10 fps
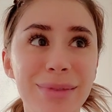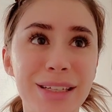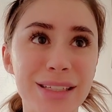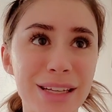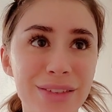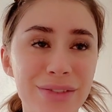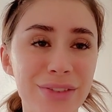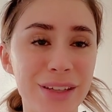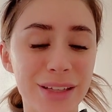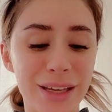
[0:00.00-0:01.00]
because I
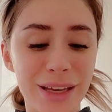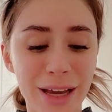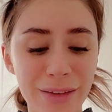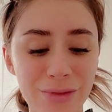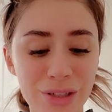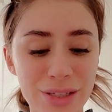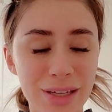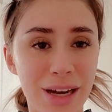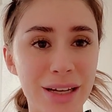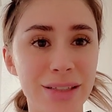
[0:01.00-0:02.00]
feel like I've just
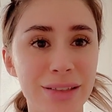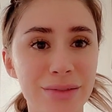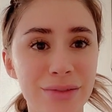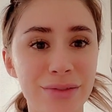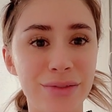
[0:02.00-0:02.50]
kind of